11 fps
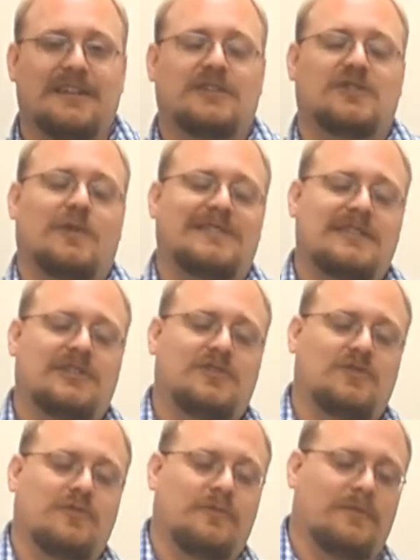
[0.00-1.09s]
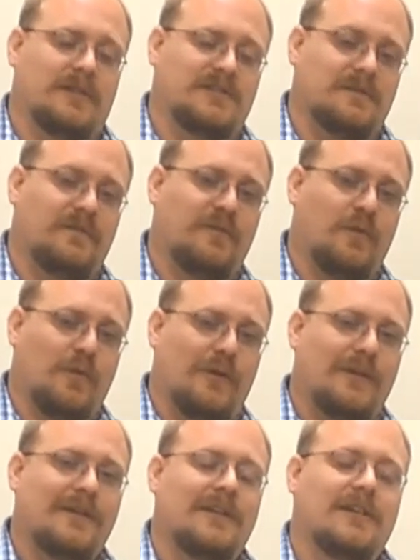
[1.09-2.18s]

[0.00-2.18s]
So I teach it to them in lesson 4,